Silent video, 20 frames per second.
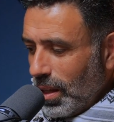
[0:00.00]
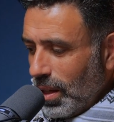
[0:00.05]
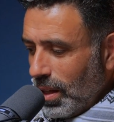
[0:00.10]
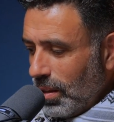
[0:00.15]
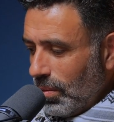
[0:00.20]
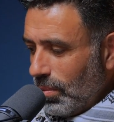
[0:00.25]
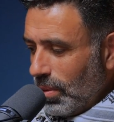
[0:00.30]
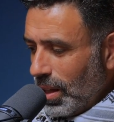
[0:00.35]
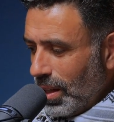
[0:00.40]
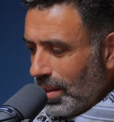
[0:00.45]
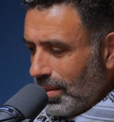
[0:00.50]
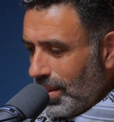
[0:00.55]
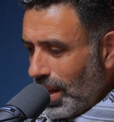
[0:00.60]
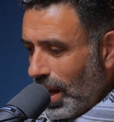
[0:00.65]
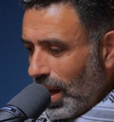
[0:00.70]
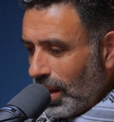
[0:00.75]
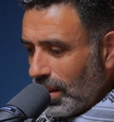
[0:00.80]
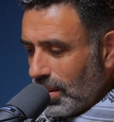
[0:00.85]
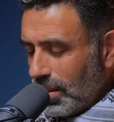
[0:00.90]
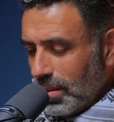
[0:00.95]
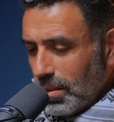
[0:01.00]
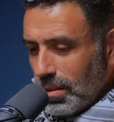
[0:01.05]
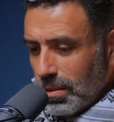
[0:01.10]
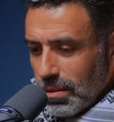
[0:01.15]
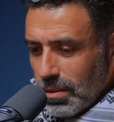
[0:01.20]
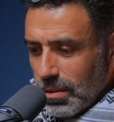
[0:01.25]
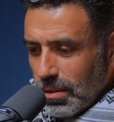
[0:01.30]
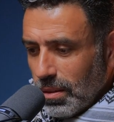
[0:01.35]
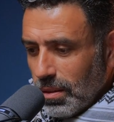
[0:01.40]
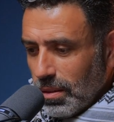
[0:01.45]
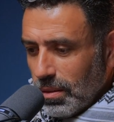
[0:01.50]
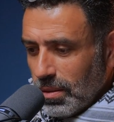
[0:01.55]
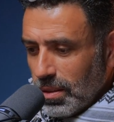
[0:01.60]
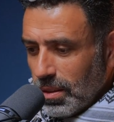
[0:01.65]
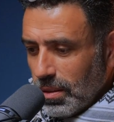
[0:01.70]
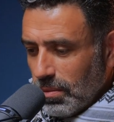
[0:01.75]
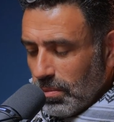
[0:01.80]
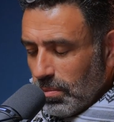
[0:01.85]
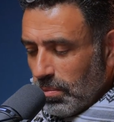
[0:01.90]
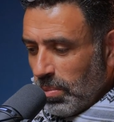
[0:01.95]
and we get tax
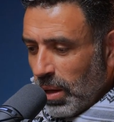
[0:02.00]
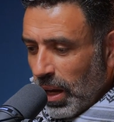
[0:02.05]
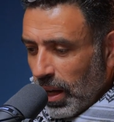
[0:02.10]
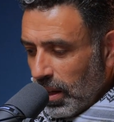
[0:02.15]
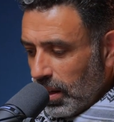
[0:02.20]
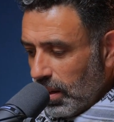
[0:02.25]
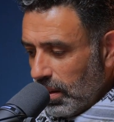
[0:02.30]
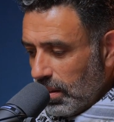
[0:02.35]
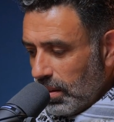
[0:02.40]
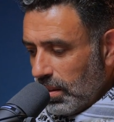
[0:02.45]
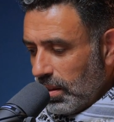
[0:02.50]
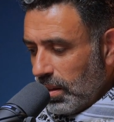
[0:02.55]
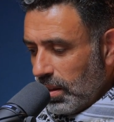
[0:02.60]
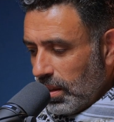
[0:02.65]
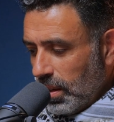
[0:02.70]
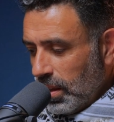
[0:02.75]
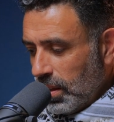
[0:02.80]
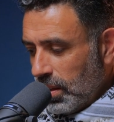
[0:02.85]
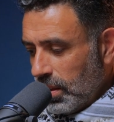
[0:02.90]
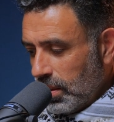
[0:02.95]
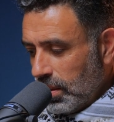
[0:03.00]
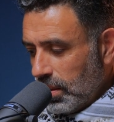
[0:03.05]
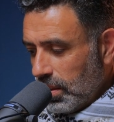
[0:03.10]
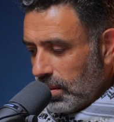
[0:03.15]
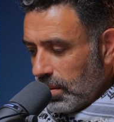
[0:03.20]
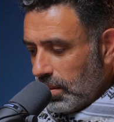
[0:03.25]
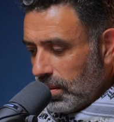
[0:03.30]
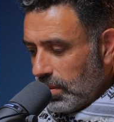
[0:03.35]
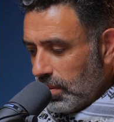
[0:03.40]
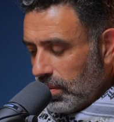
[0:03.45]
back and